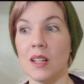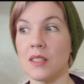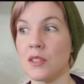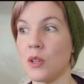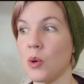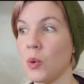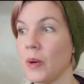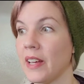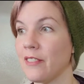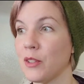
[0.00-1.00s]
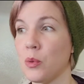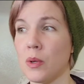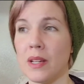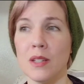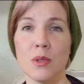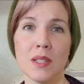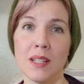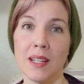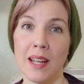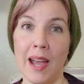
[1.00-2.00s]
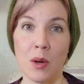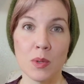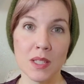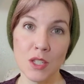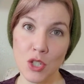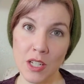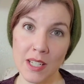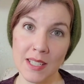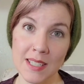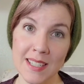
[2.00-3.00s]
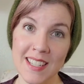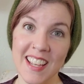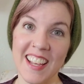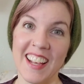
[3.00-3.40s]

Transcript: So if you were interested in acquisitions